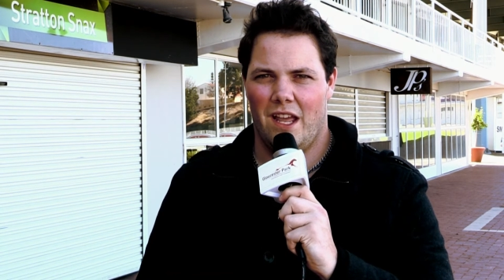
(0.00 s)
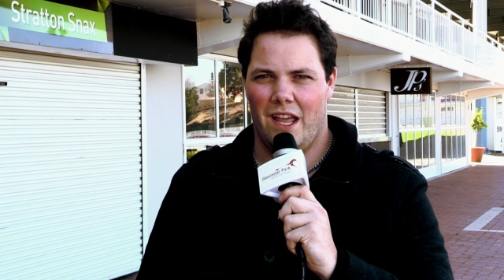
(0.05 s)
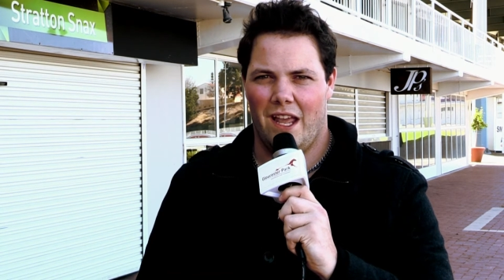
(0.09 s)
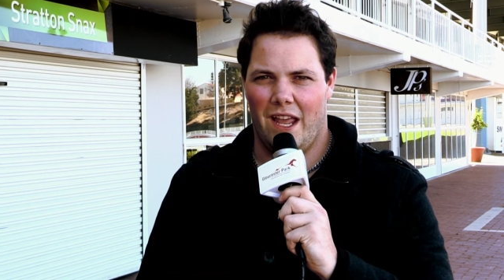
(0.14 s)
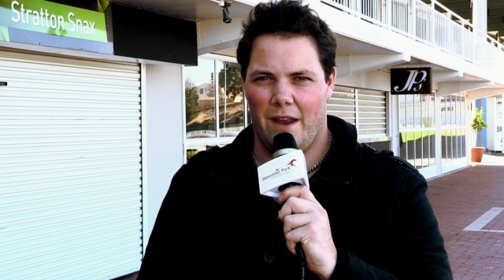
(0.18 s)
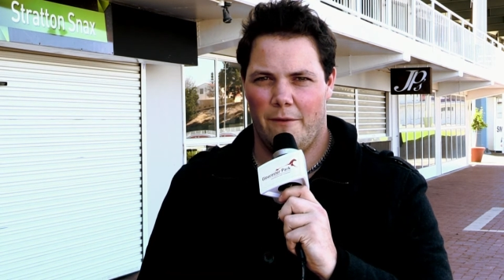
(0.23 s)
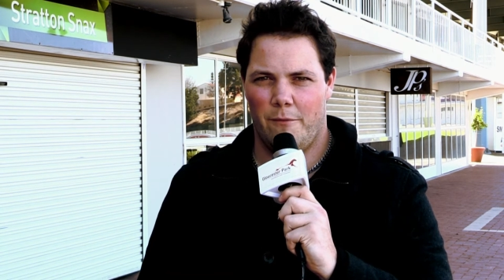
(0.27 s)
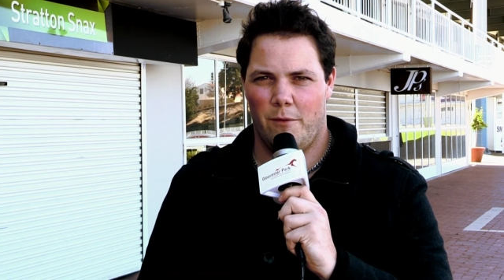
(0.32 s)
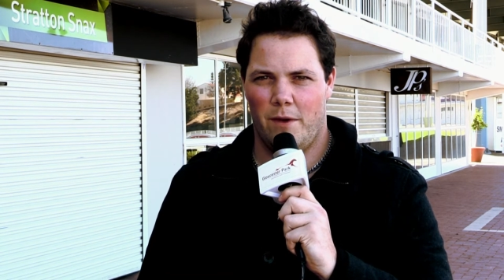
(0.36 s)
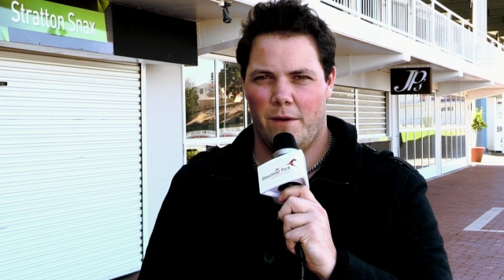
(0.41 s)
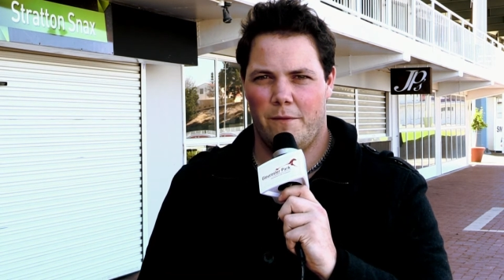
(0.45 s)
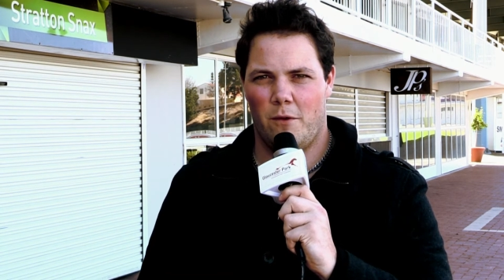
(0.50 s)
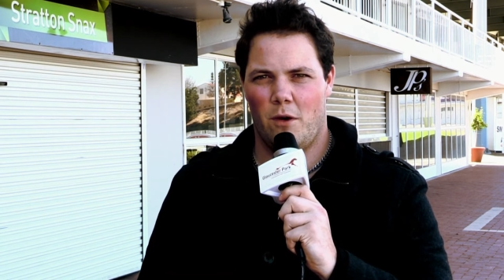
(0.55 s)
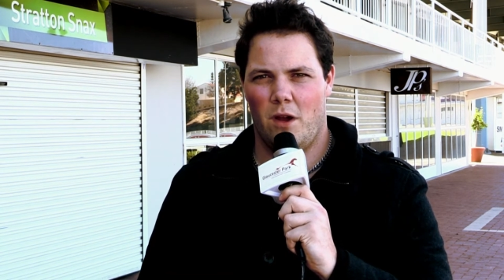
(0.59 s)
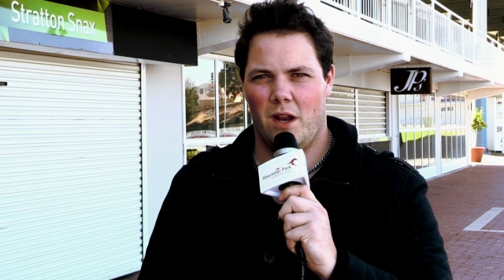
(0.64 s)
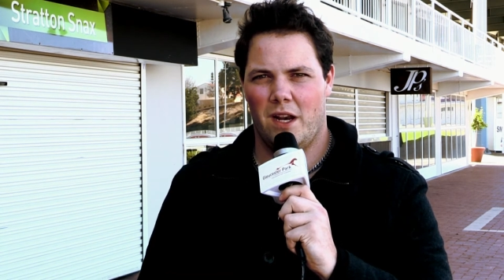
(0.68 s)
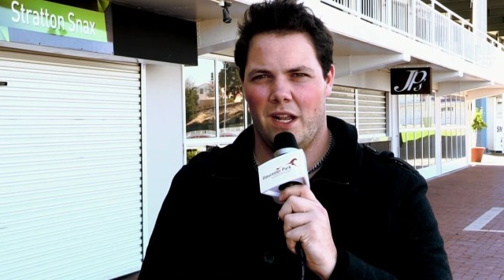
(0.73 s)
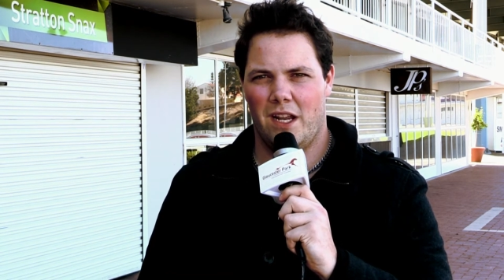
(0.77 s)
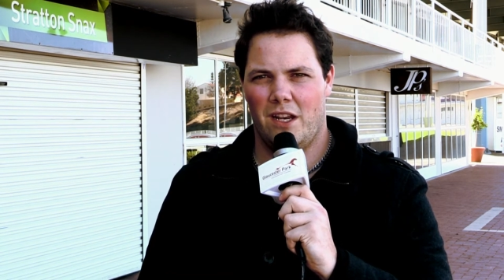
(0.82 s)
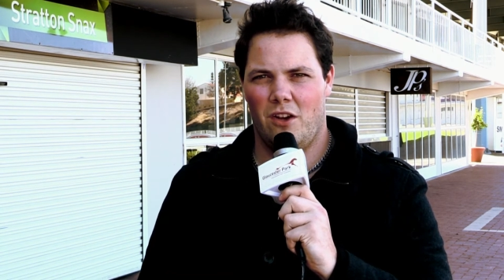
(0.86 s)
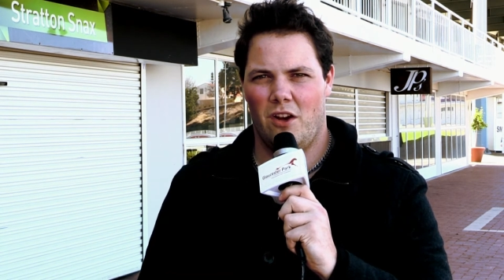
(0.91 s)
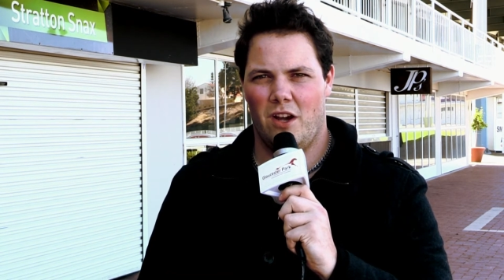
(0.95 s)
every
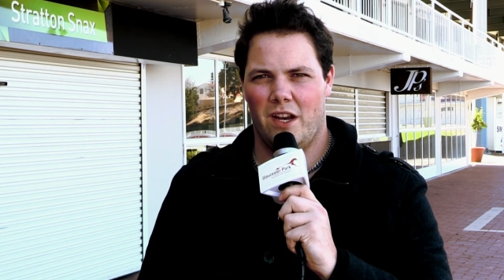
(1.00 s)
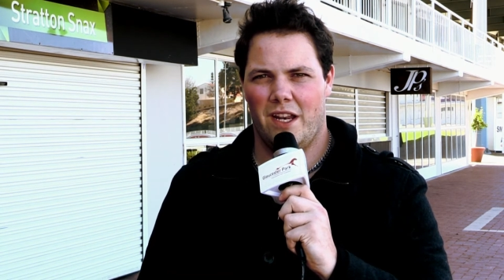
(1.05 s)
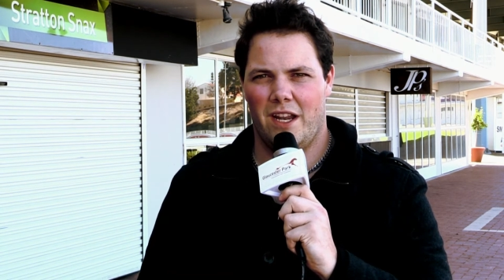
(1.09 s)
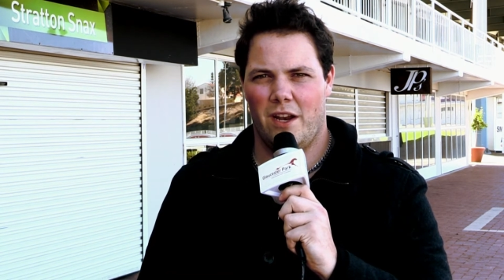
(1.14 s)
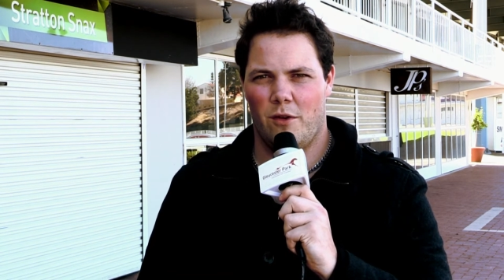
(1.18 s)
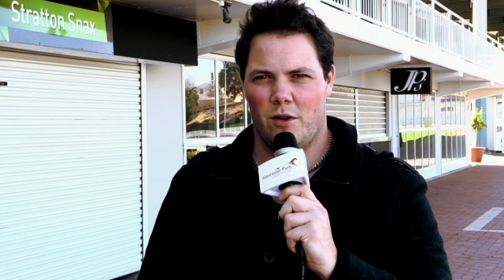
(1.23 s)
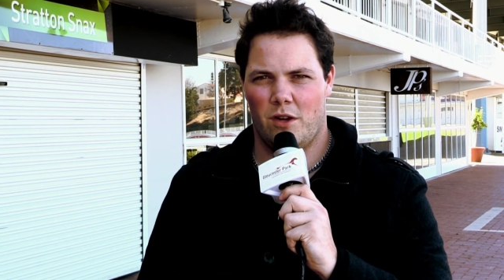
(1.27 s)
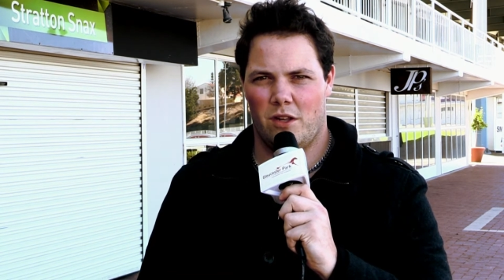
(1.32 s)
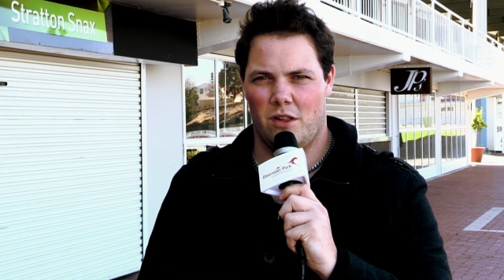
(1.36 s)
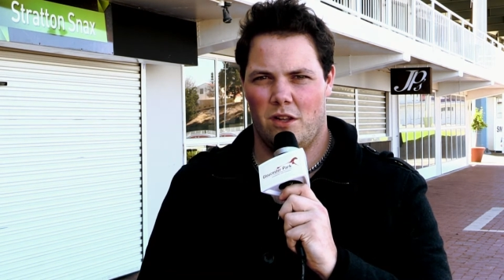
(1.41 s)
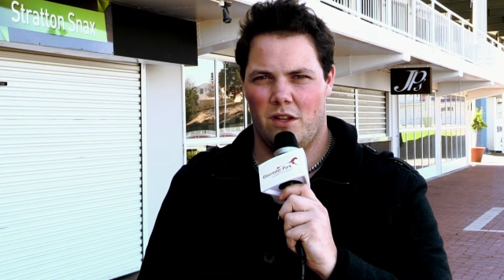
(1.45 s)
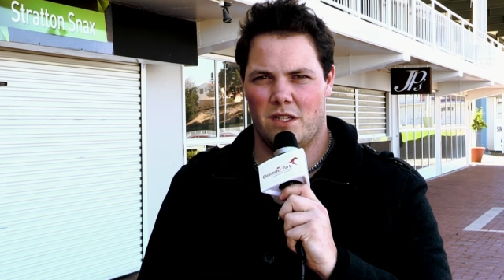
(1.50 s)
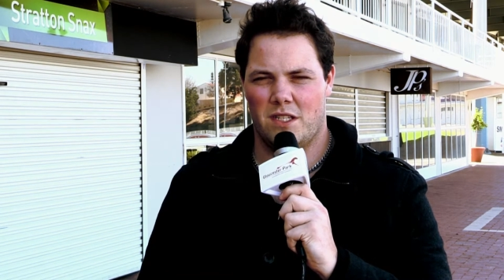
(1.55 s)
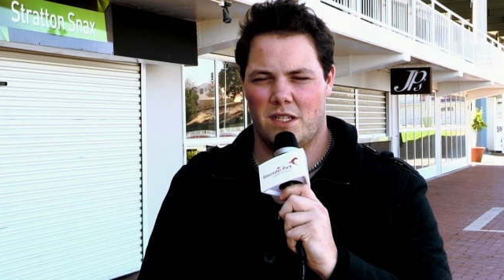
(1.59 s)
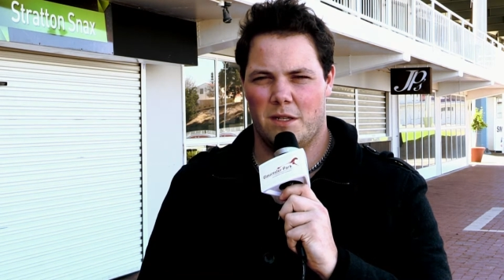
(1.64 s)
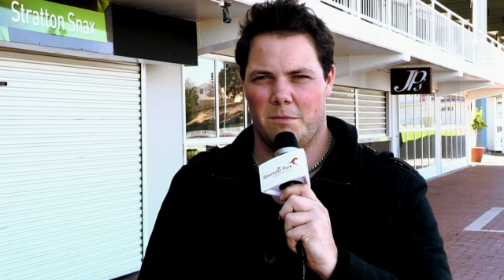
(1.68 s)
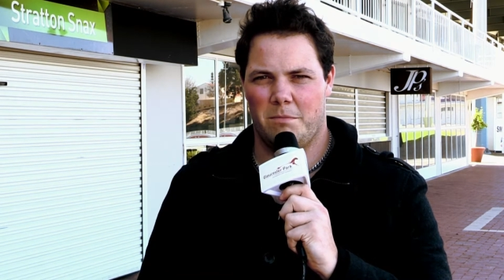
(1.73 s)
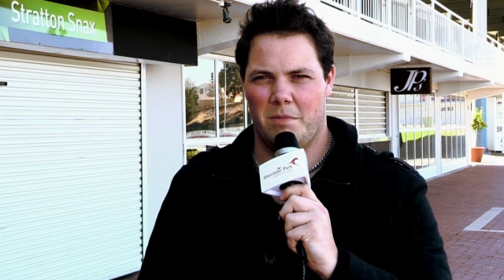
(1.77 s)
Friday night here at Gloucester